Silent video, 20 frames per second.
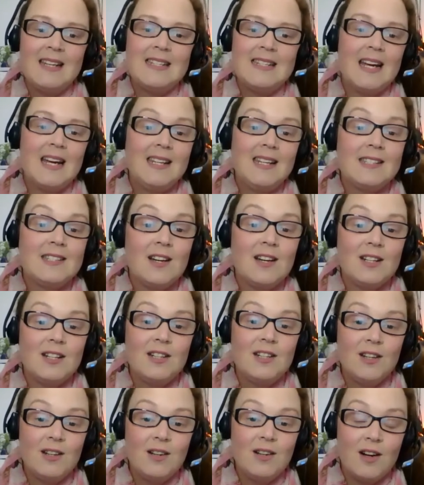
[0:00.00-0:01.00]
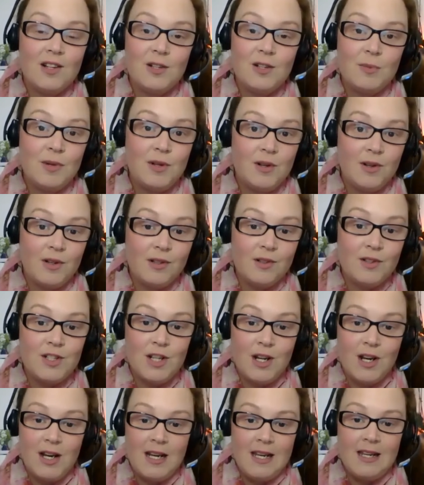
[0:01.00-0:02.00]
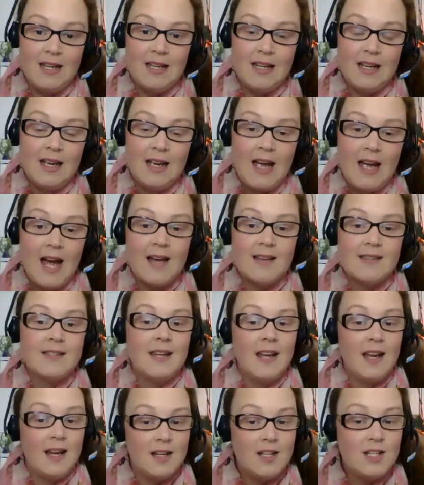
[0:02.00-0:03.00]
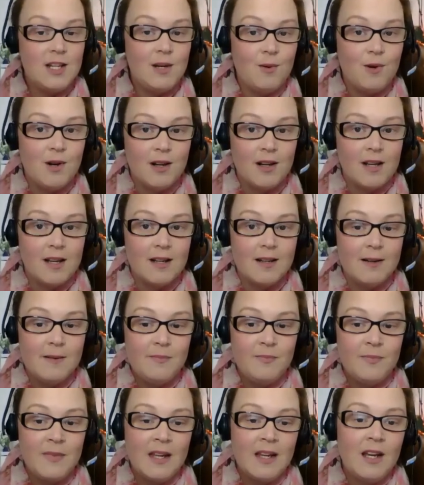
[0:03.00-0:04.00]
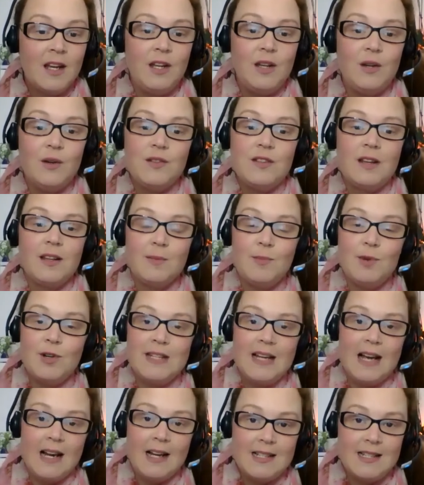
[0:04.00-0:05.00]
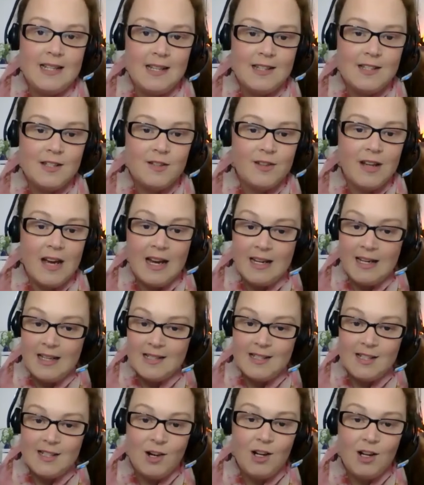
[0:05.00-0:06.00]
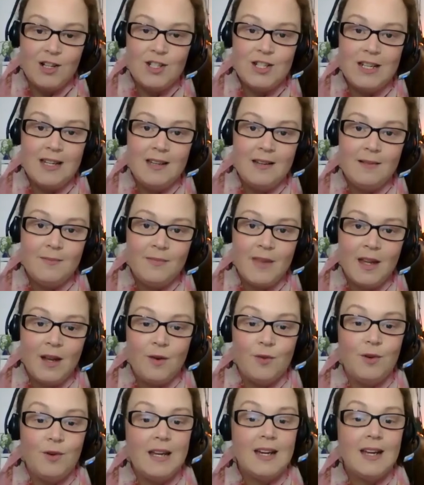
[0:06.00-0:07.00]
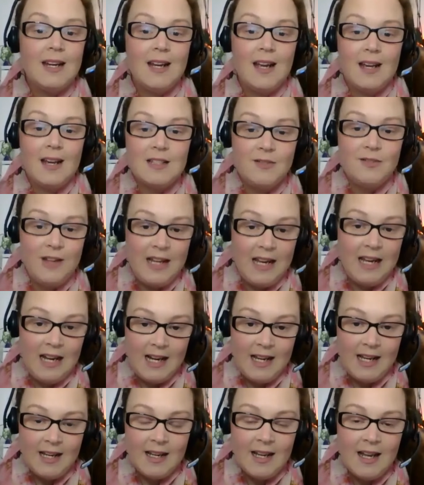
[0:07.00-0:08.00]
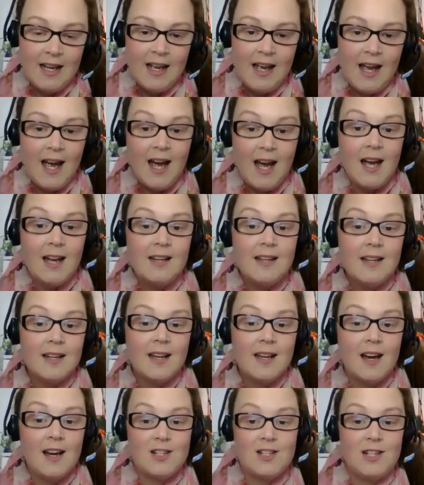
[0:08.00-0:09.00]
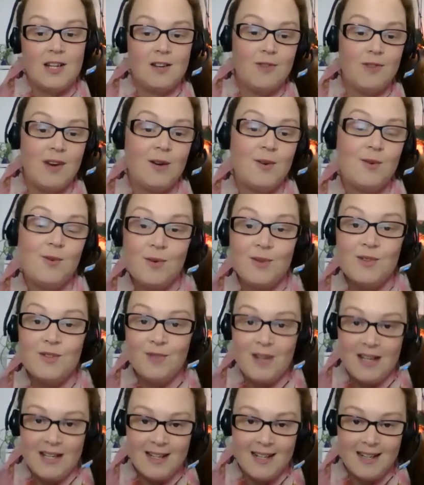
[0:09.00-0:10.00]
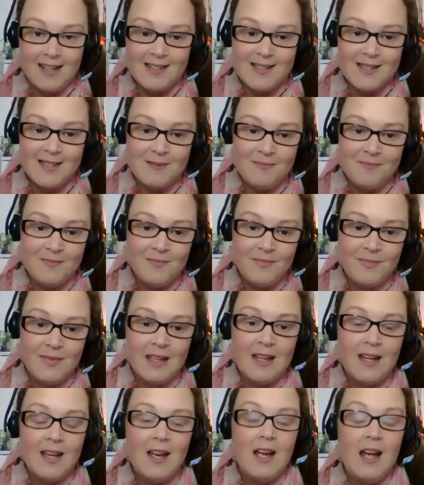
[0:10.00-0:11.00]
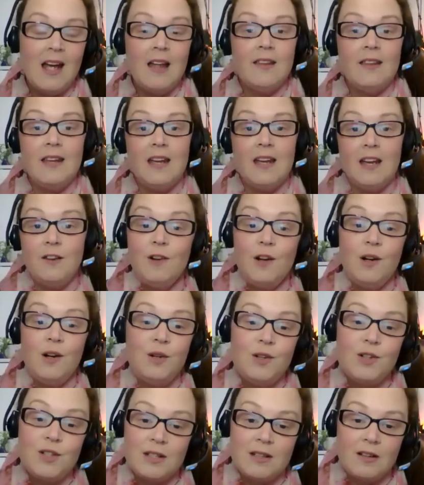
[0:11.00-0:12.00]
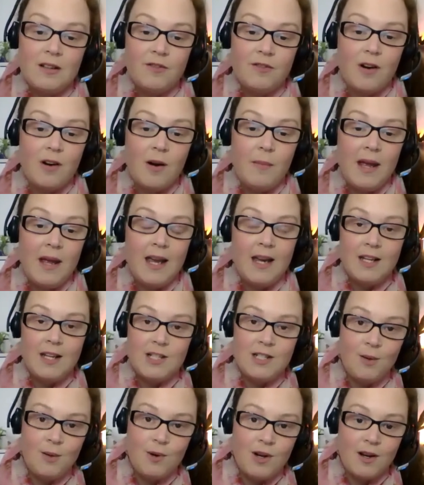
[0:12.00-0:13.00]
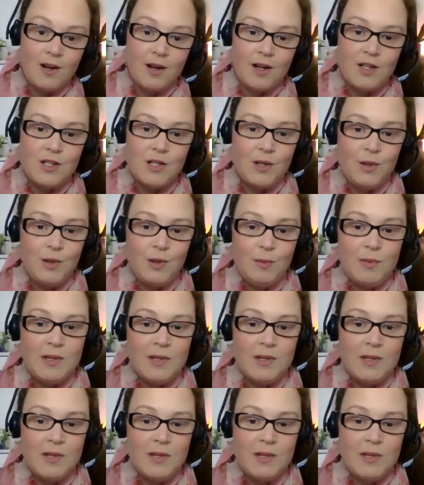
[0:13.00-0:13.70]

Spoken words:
Dani started her entrepreneurial journey as an energy worker using the modalities of kinesiology, Reconnective Healing, and akashic records readings. The evolution from energy work to